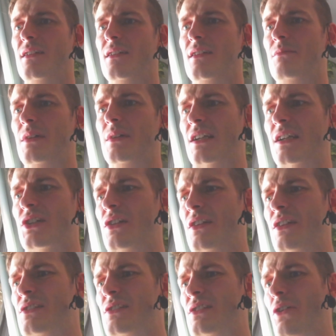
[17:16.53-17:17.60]
But actually
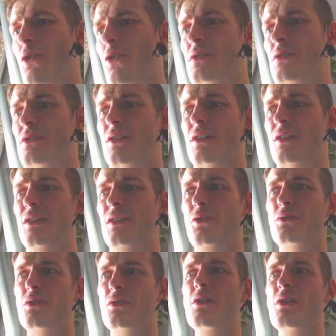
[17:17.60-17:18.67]
it's also
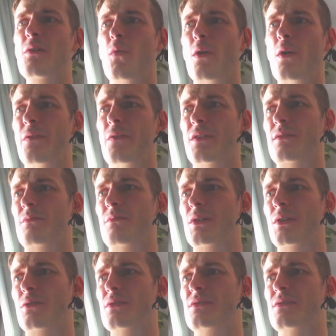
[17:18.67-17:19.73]
not really worth it,
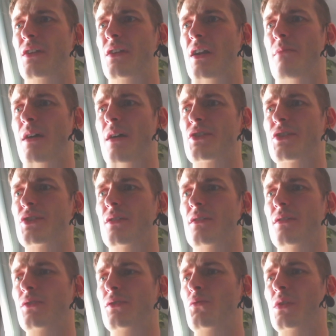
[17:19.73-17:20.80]
because there are
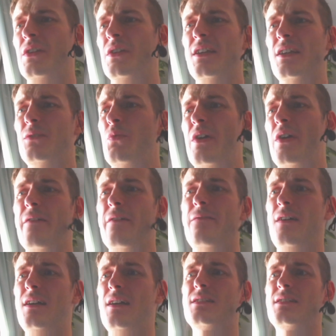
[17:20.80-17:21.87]
you will get very
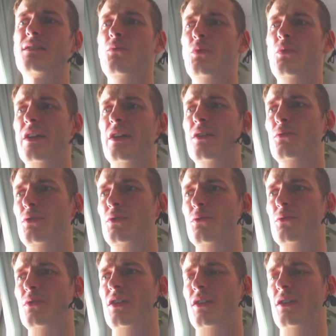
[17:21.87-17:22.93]
fast very good
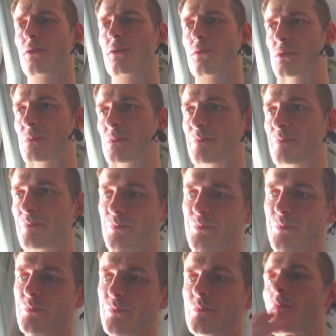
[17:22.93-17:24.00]
unique heroes.
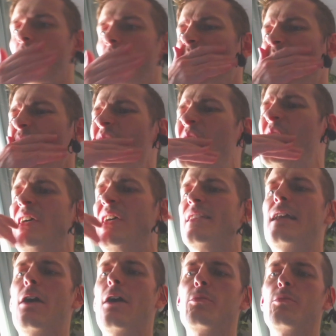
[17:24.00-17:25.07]

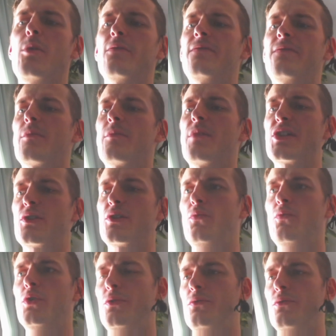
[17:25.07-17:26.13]
Now about formation,
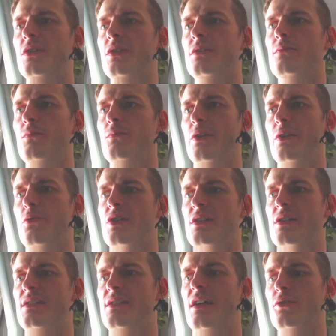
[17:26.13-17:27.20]
what you need when you
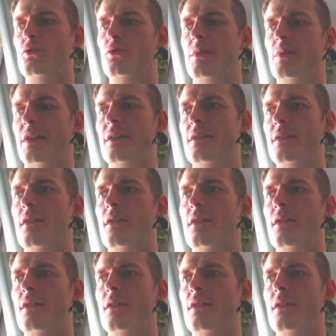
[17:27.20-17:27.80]
just start to play.